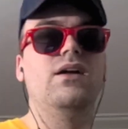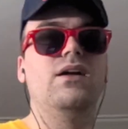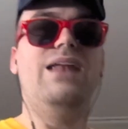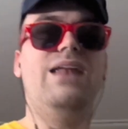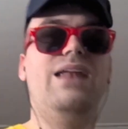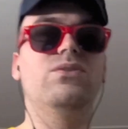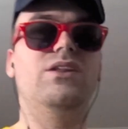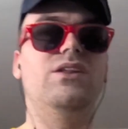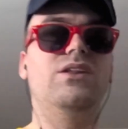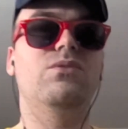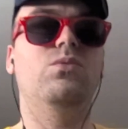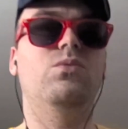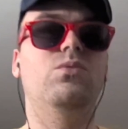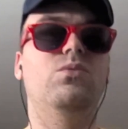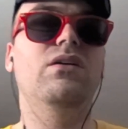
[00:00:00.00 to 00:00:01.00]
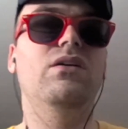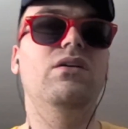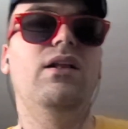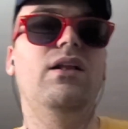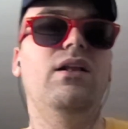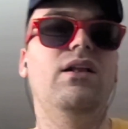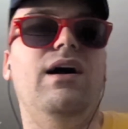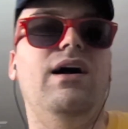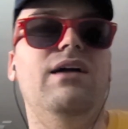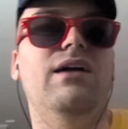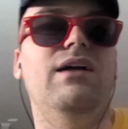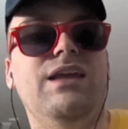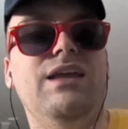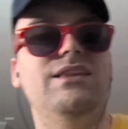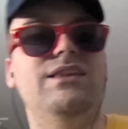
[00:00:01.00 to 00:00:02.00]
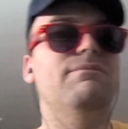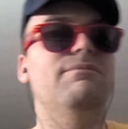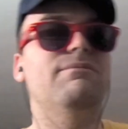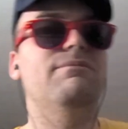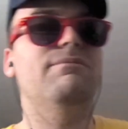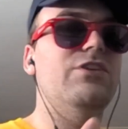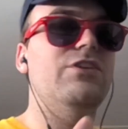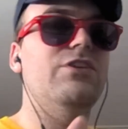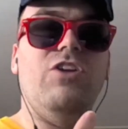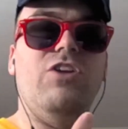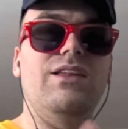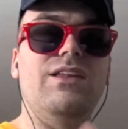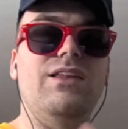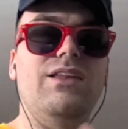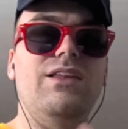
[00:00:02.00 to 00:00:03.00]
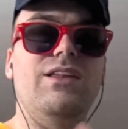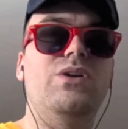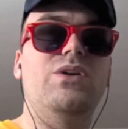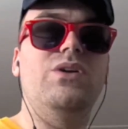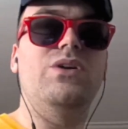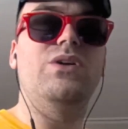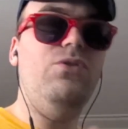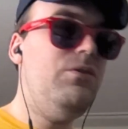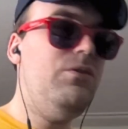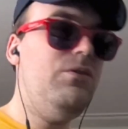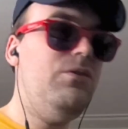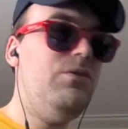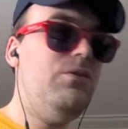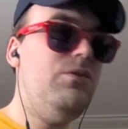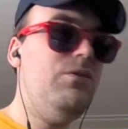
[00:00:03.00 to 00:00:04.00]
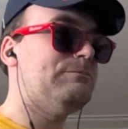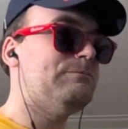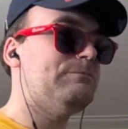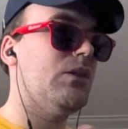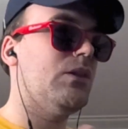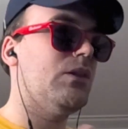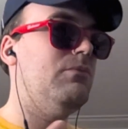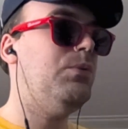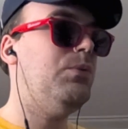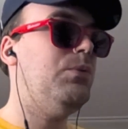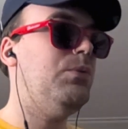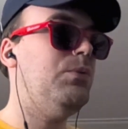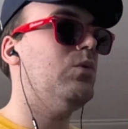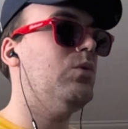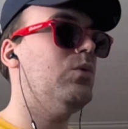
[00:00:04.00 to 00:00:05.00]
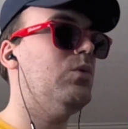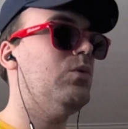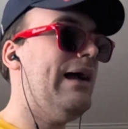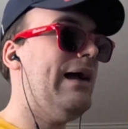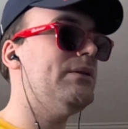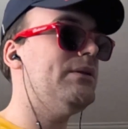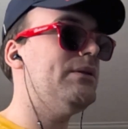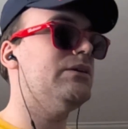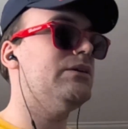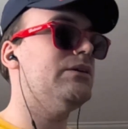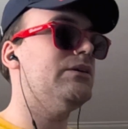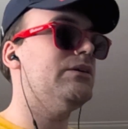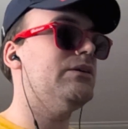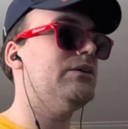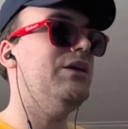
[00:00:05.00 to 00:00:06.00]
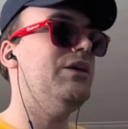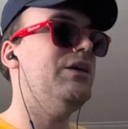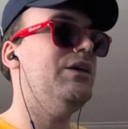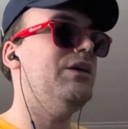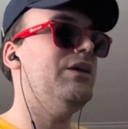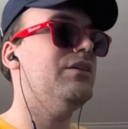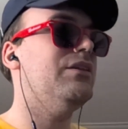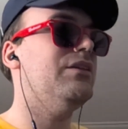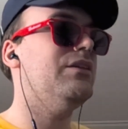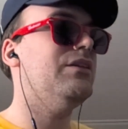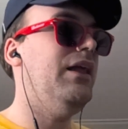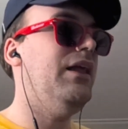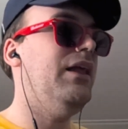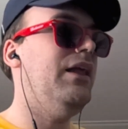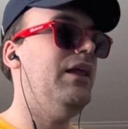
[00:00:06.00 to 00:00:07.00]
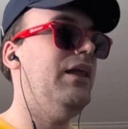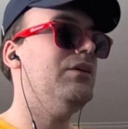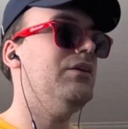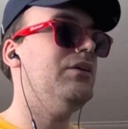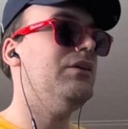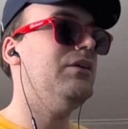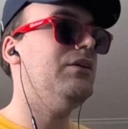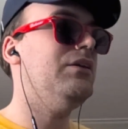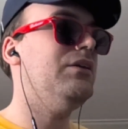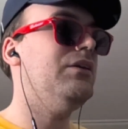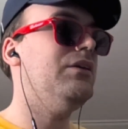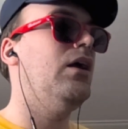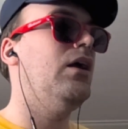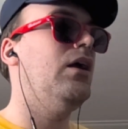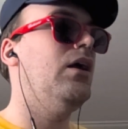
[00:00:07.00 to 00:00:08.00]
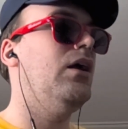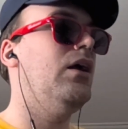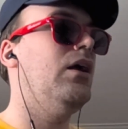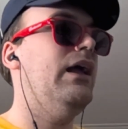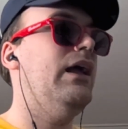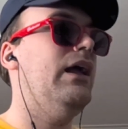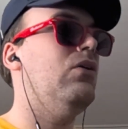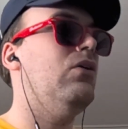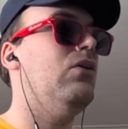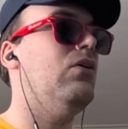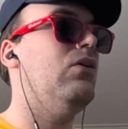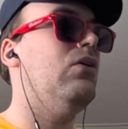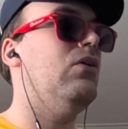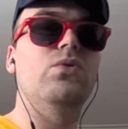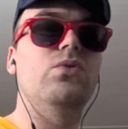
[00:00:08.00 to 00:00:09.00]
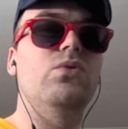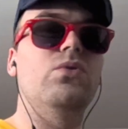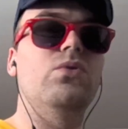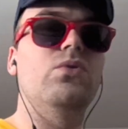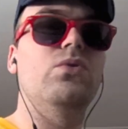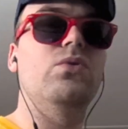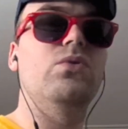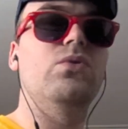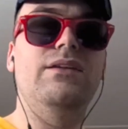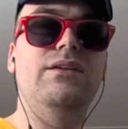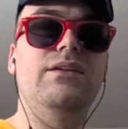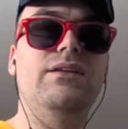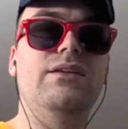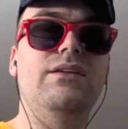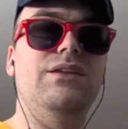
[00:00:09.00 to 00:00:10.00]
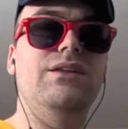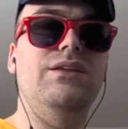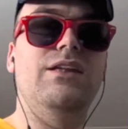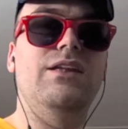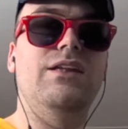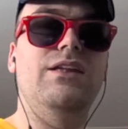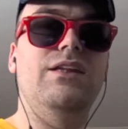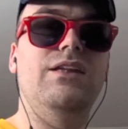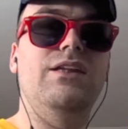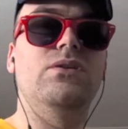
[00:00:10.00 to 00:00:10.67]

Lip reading: don't think, where I made that project into what it could have been. But what happened is we got to the end of the year and all the work that I had done on the engine